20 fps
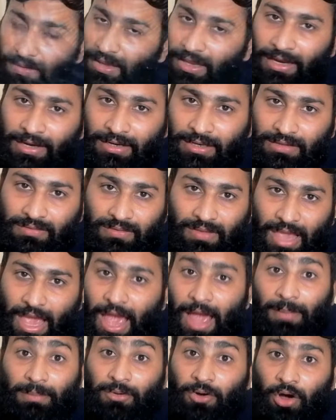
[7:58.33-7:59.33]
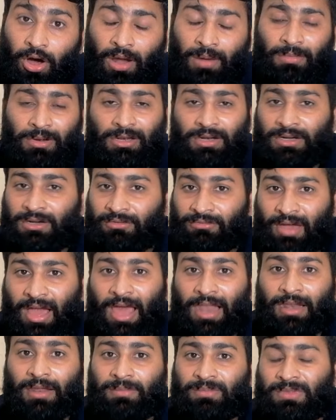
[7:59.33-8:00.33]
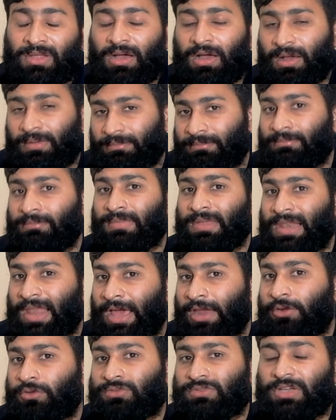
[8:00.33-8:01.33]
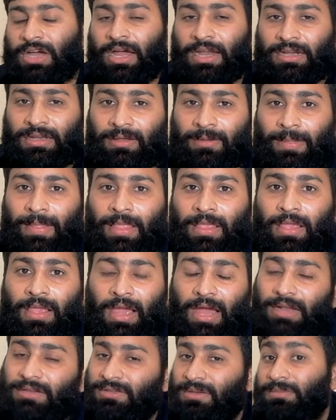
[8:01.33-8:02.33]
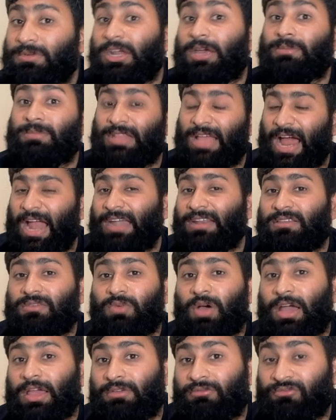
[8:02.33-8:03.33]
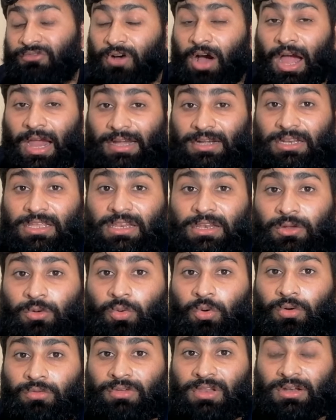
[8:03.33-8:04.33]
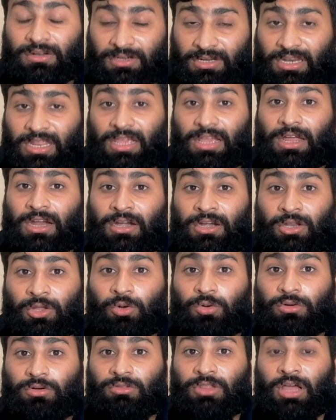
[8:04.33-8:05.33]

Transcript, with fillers: it is abnormally develop the melanocyte, and sometimes that is why white oligo will trigger due